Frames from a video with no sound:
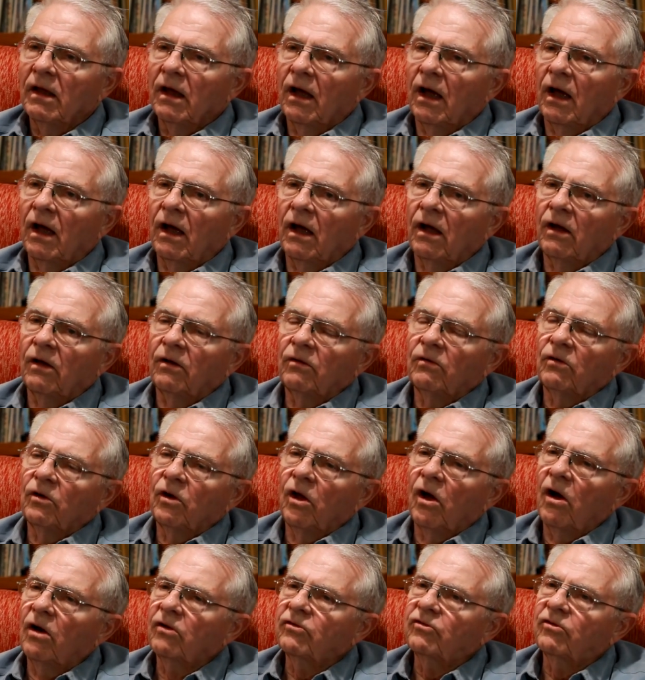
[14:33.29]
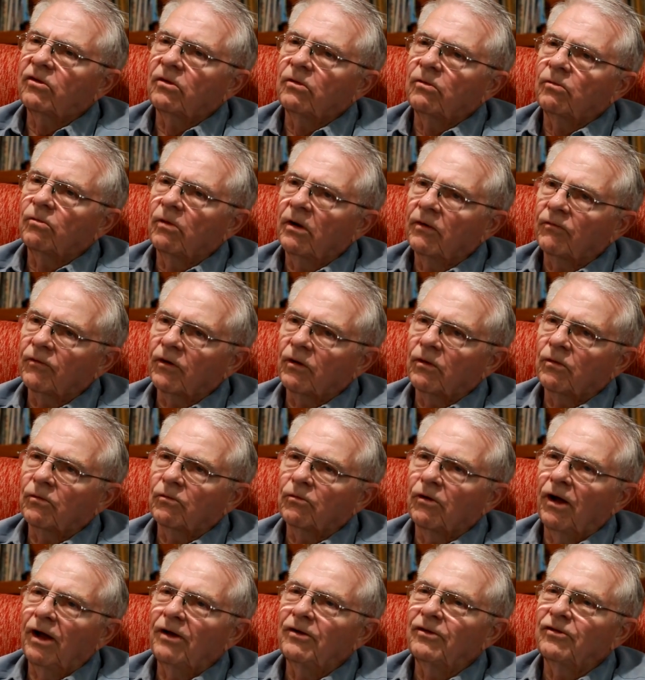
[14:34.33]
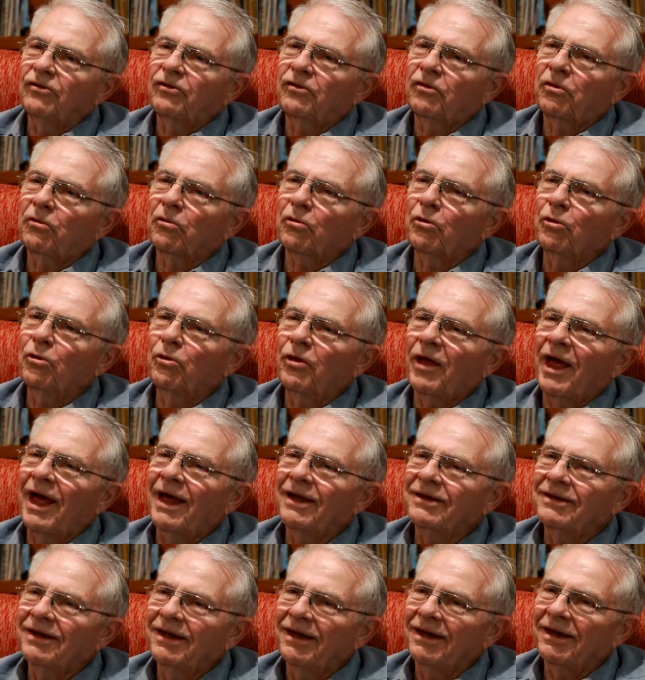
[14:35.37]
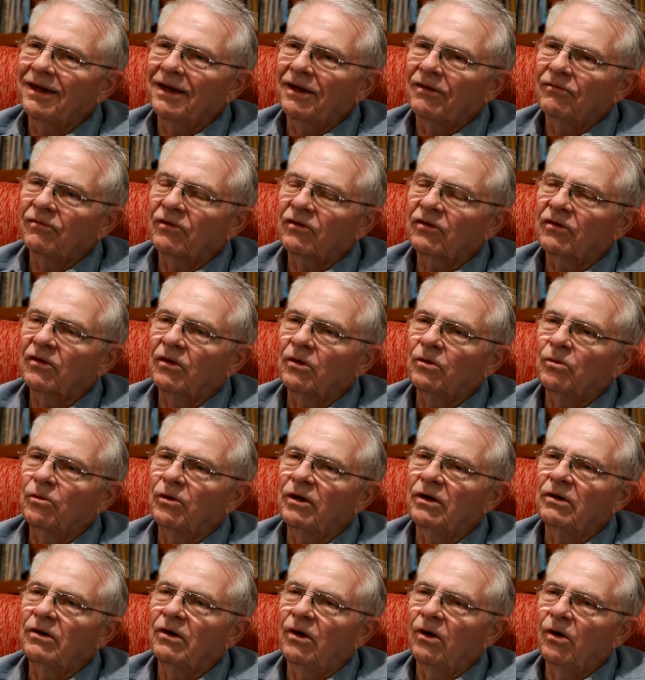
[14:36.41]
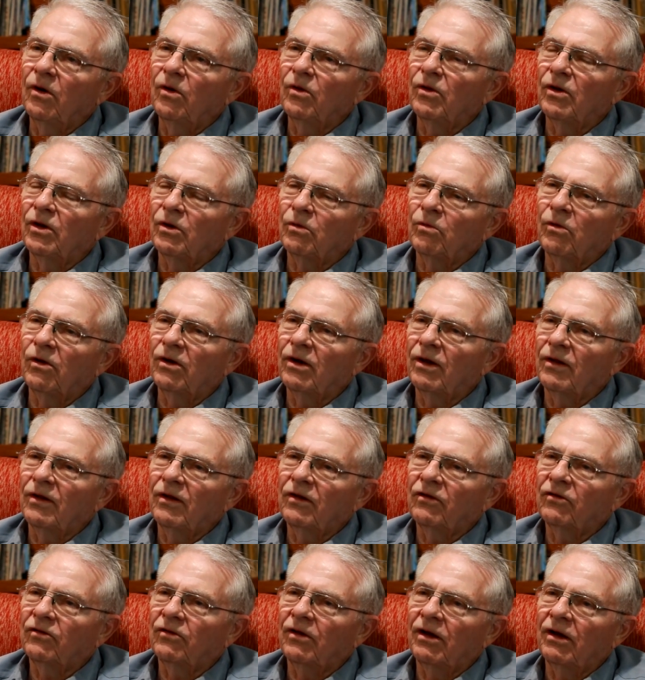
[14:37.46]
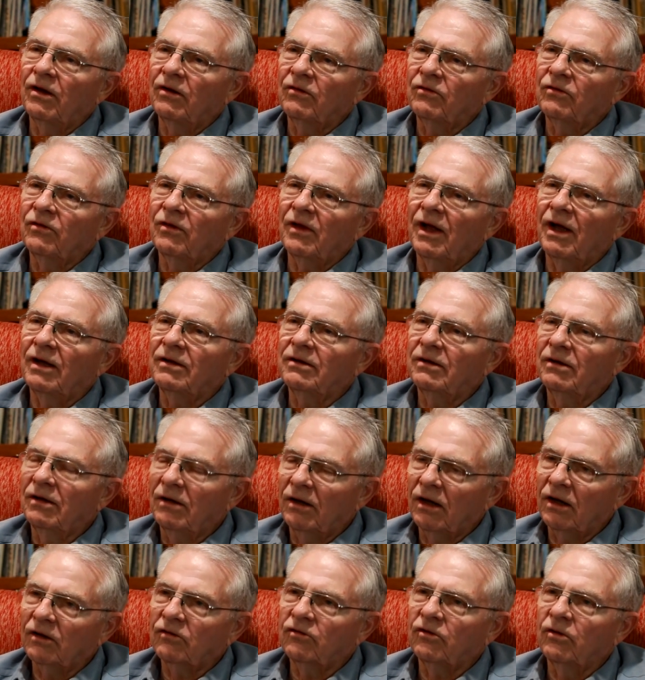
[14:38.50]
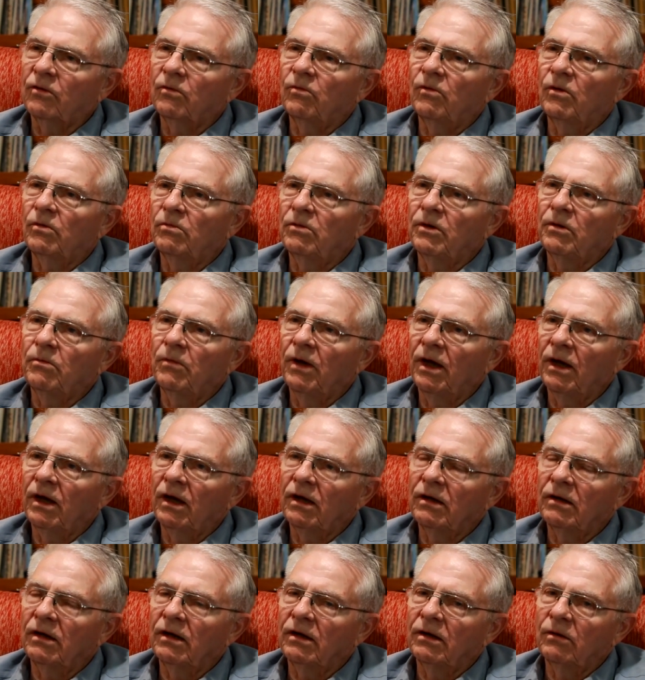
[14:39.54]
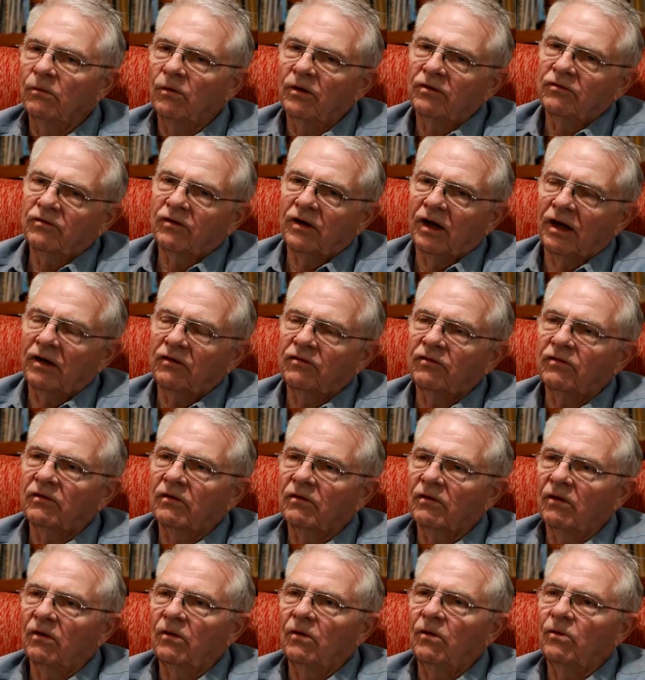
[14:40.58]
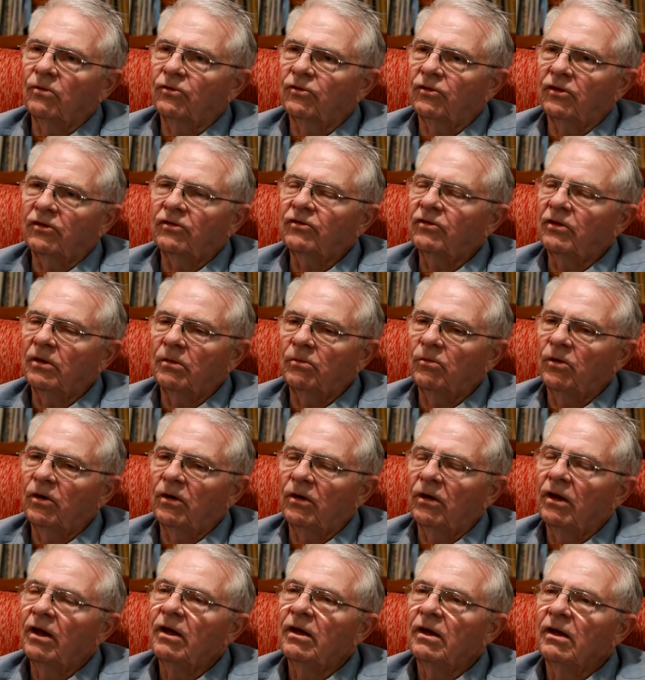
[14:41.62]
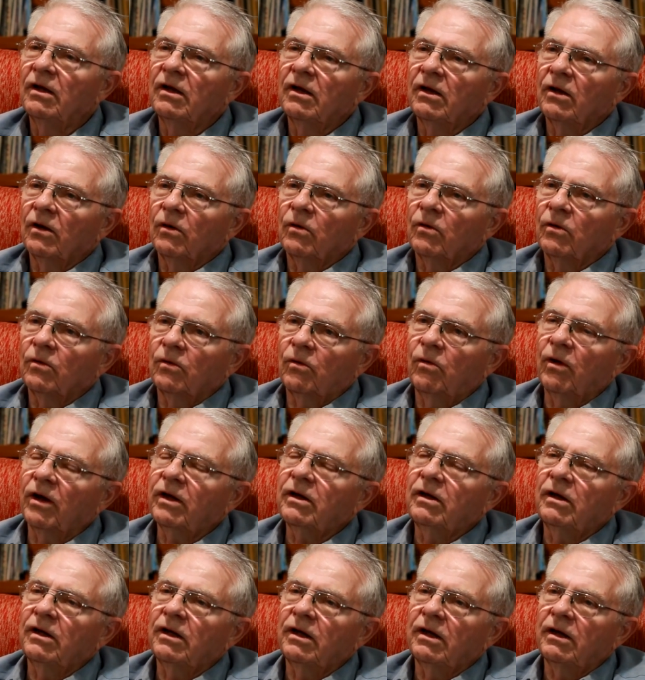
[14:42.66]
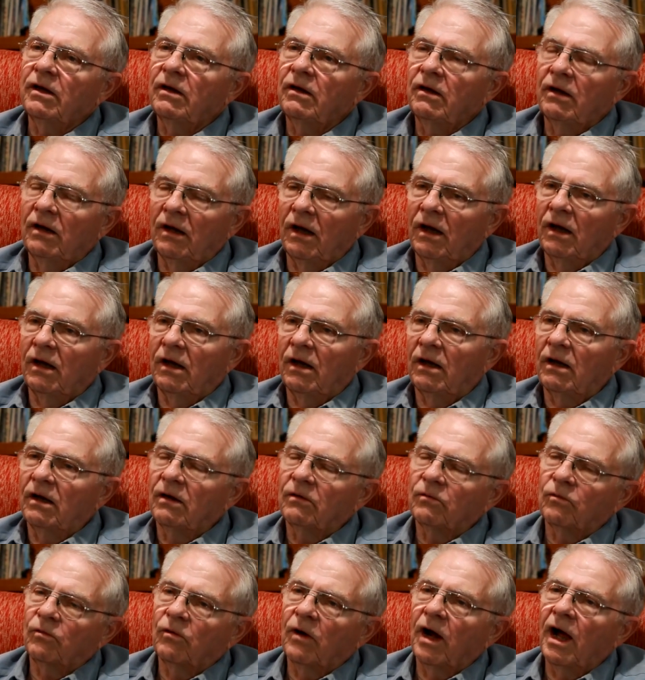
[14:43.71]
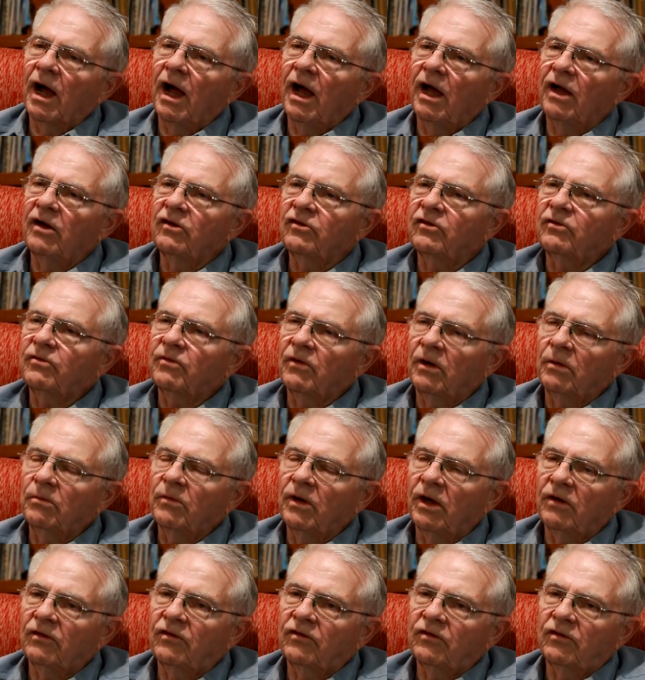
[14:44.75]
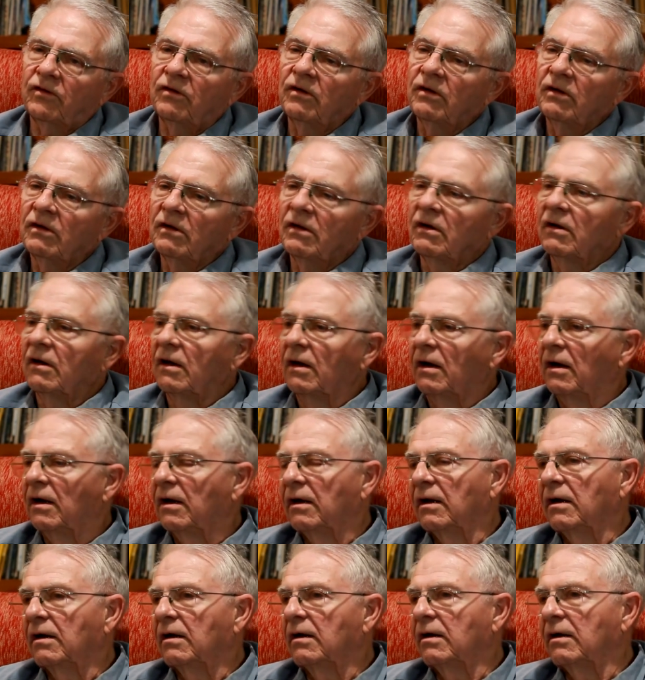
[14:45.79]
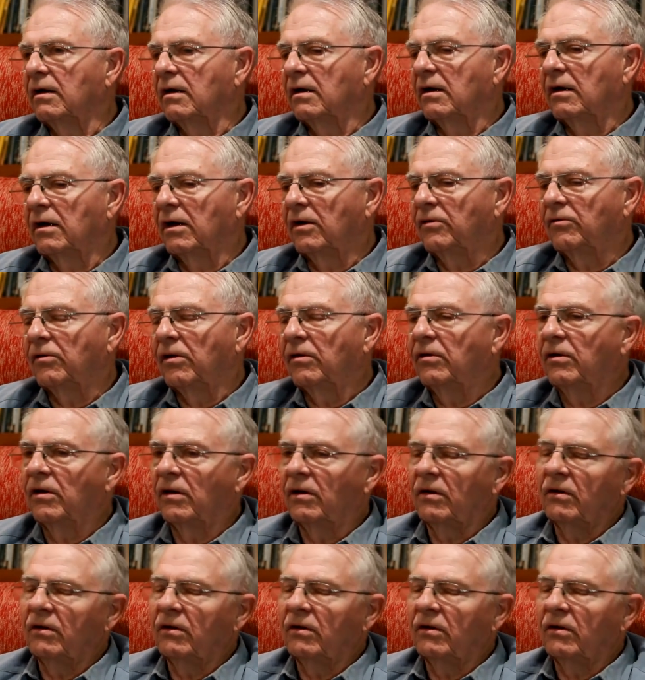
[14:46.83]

Logsdon River runs through that cave, so we know that one of these days that connection will be made, in which case the whole system will quickly rise from its 400